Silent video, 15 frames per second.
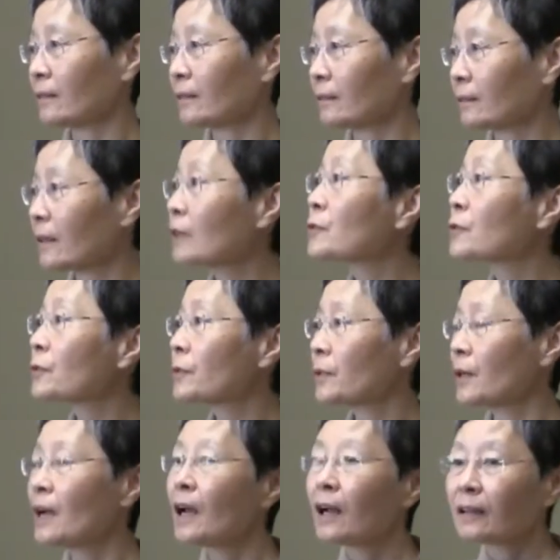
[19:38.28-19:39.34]
Uh-huh. That's
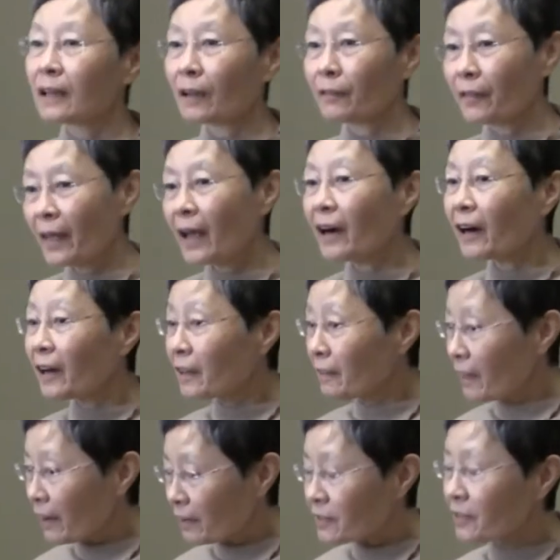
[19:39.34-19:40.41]
true. Now, there,
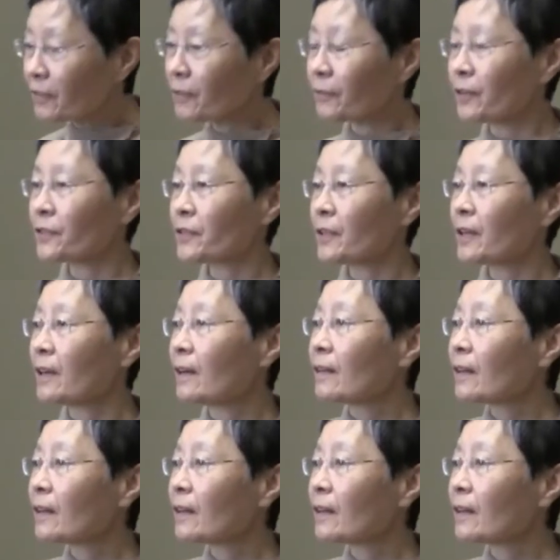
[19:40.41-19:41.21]
there's a difference.